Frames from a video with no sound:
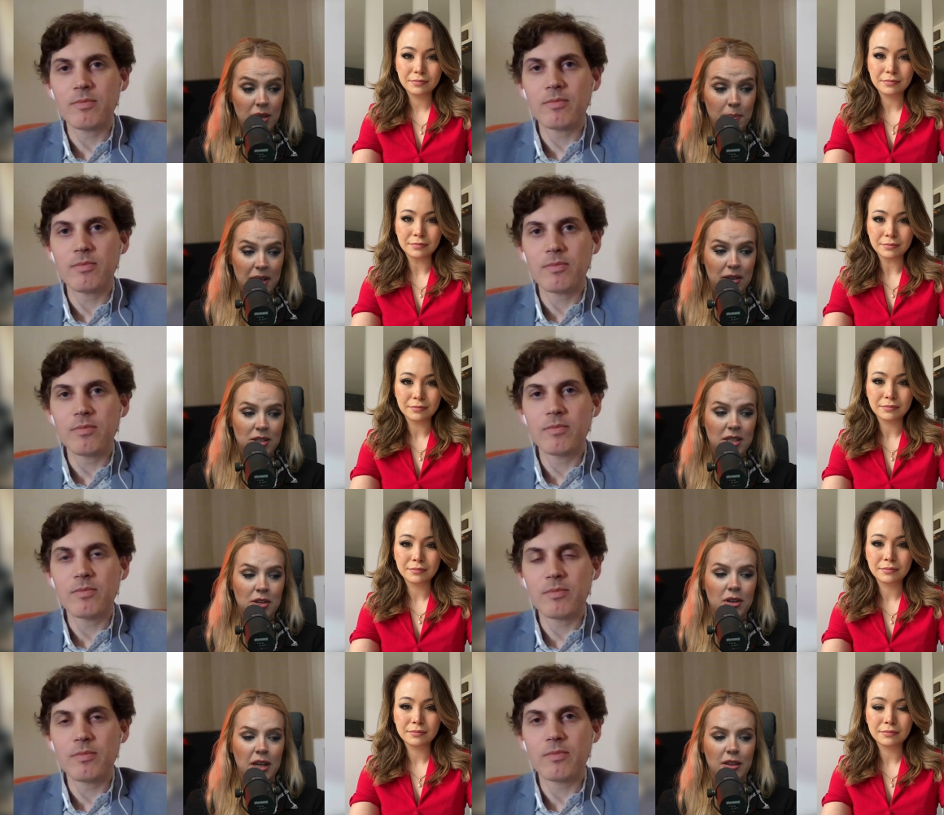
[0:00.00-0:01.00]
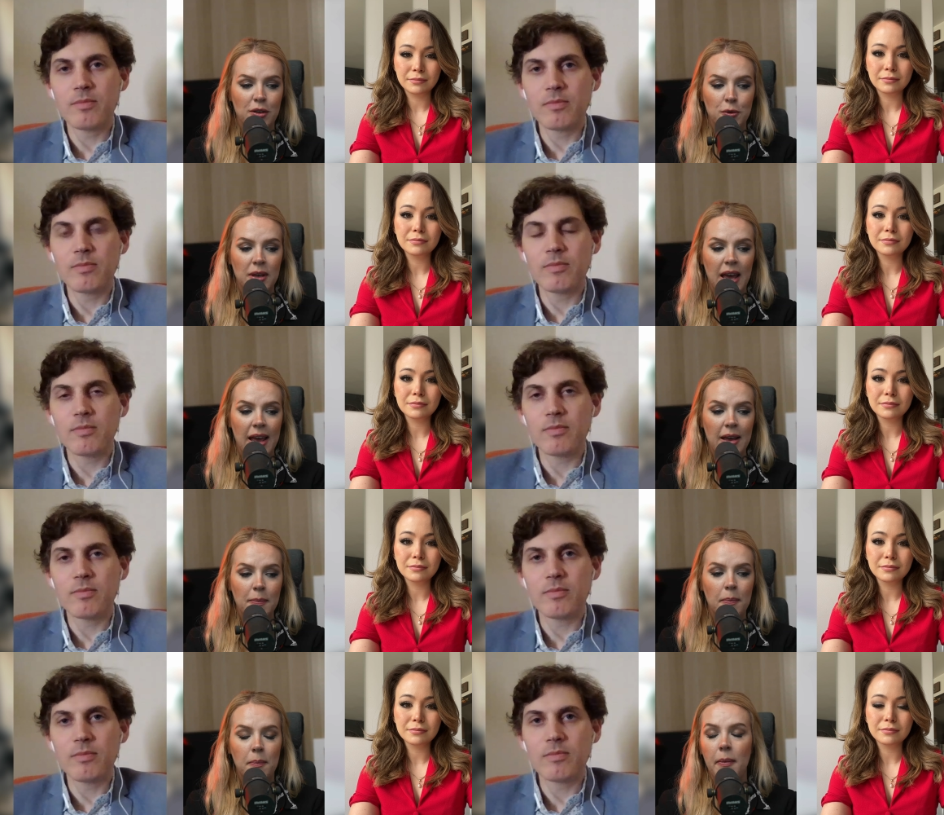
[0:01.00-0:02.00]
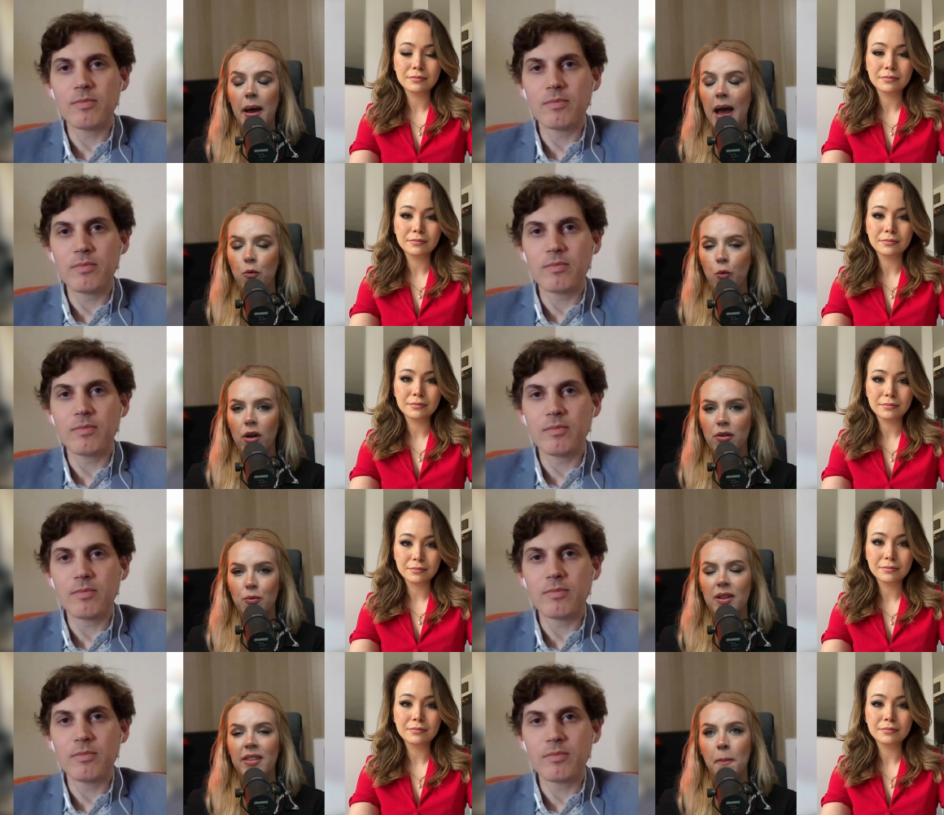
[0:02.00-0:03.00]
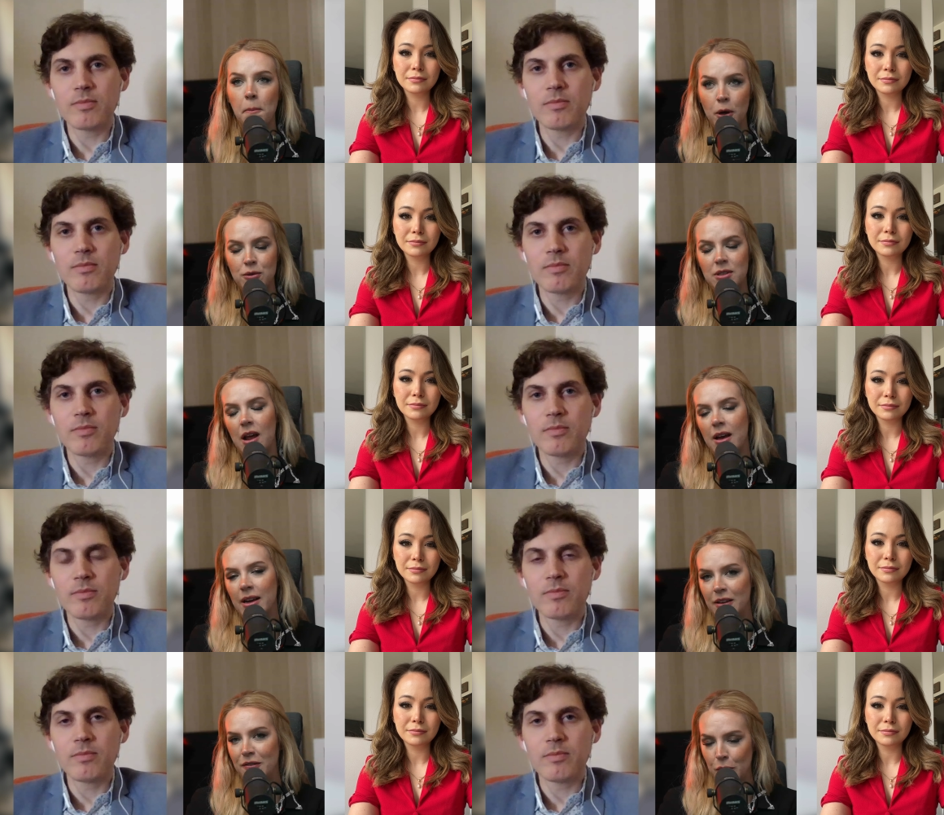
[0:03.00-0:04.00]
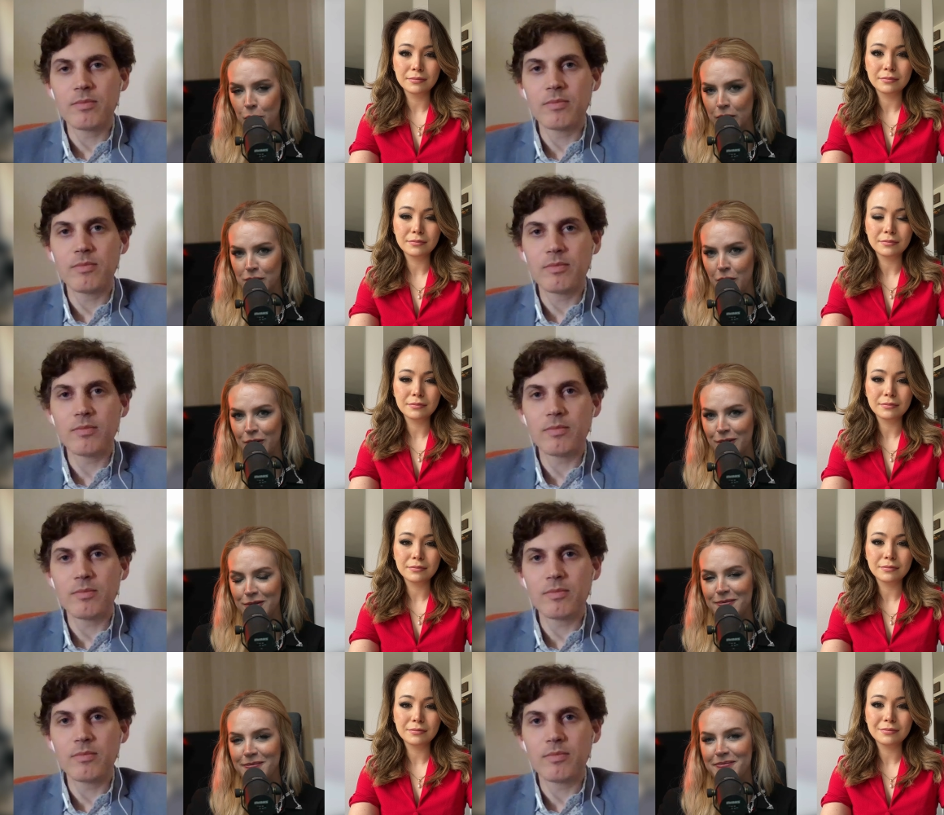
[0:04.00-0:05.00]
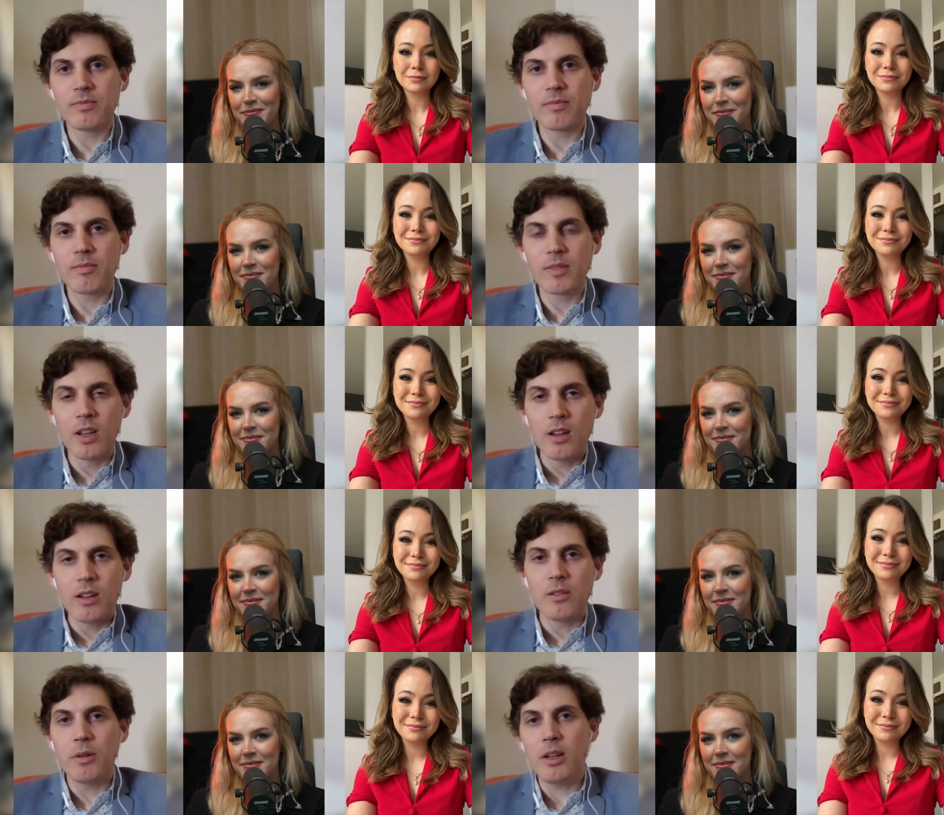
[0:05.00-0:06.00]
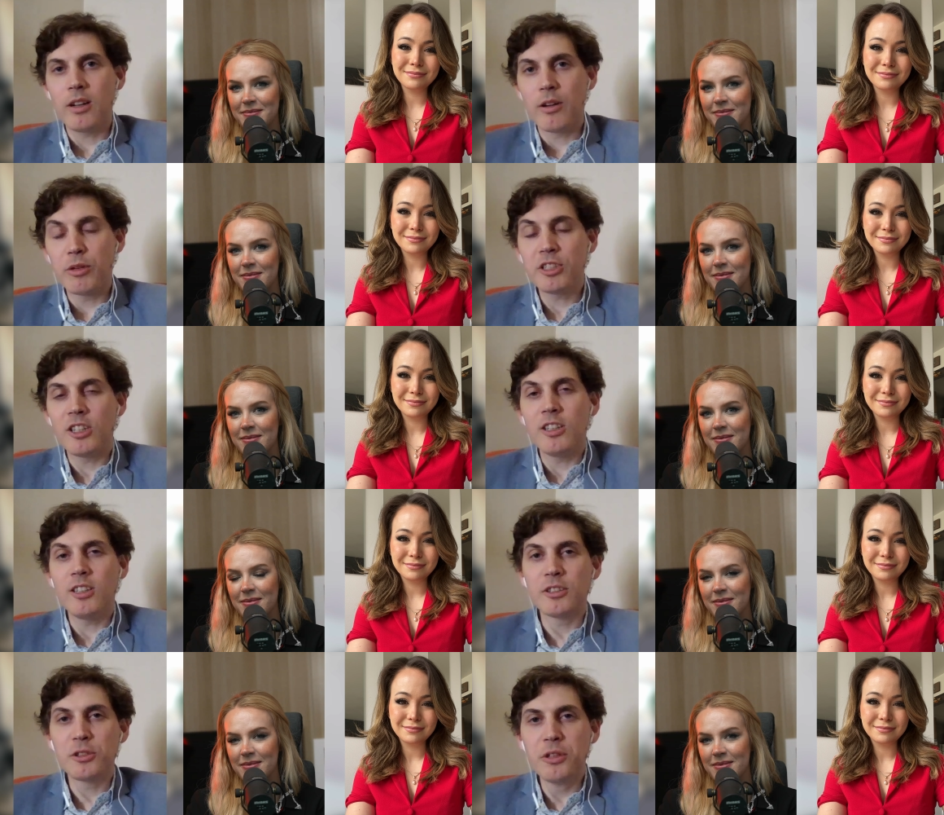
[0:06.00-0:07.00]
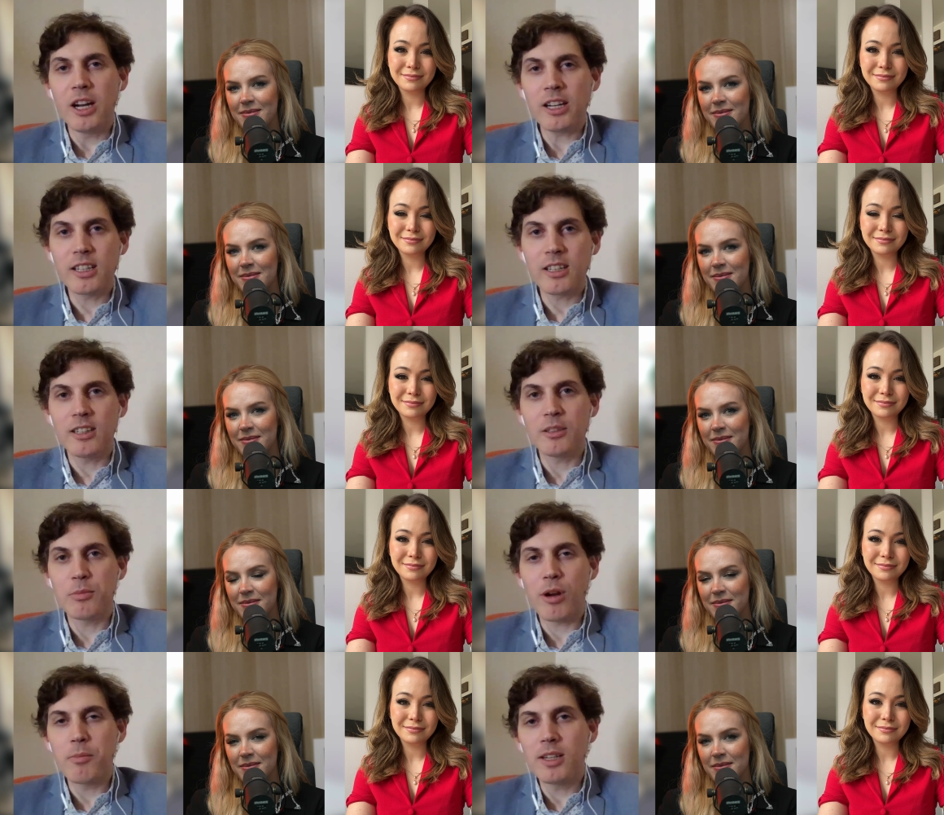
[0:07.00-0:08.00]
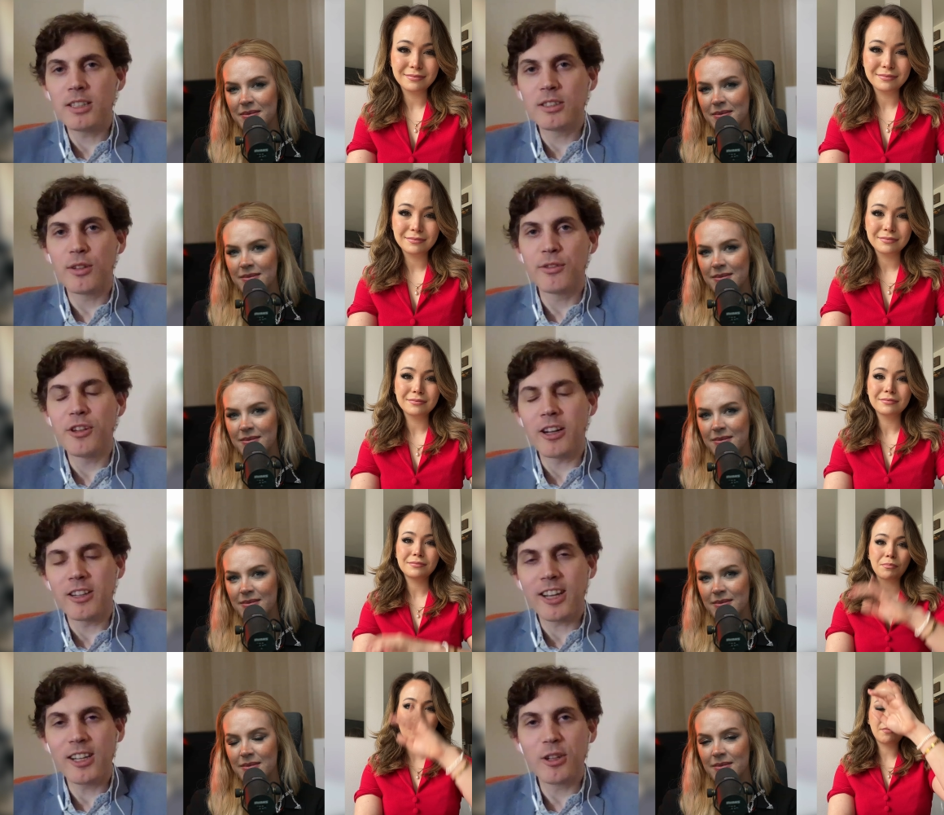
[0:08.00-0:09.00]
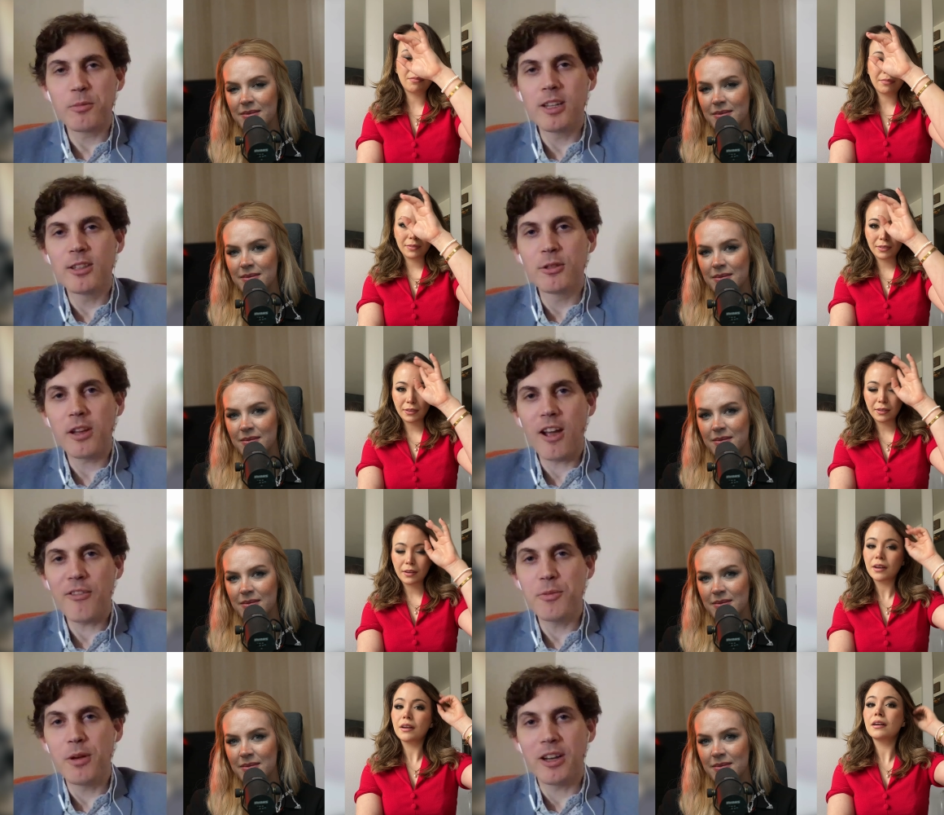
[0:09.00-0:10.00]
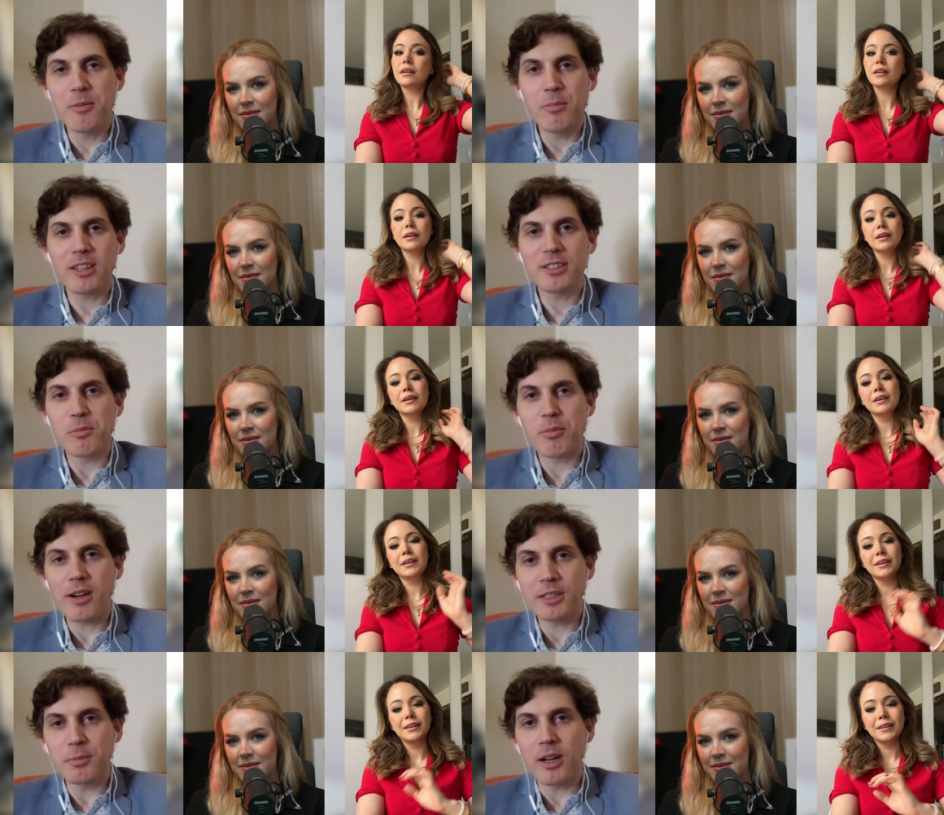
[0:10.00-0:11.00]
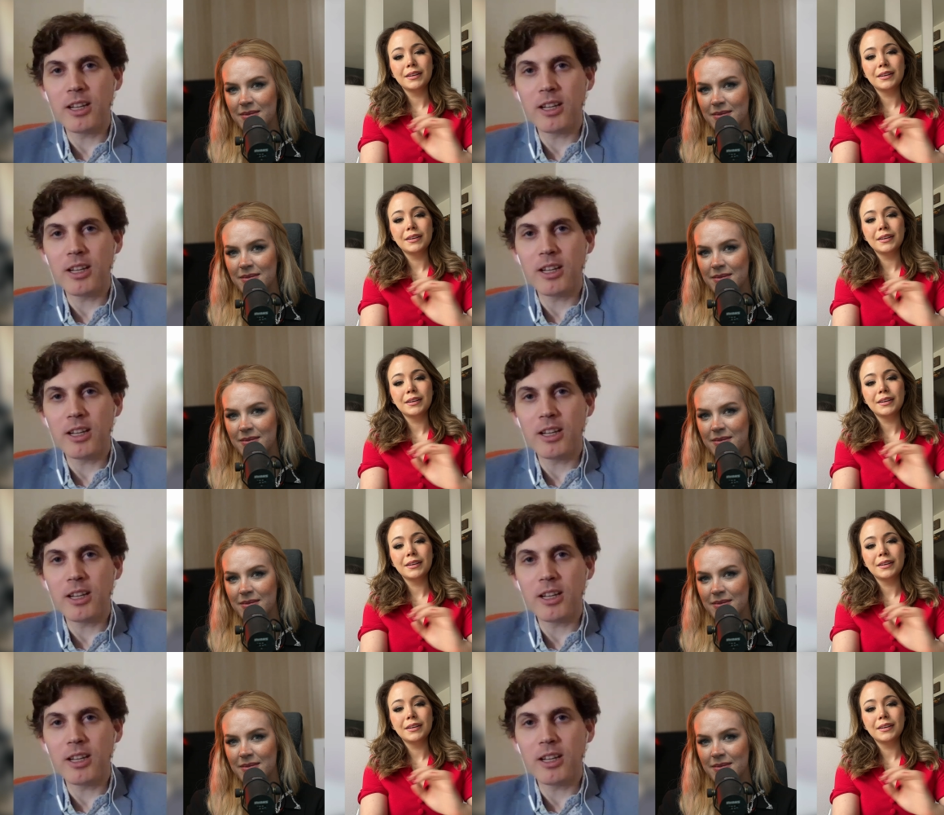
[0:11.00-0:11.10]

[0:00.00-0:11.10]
Speaker 1: be considering in the UK, and what will they most likely focus on?
Speaker 2: Well, uh, Rishi Sunak, uh, the Prime Minister of the United Kingdom, he took everybody by surprise by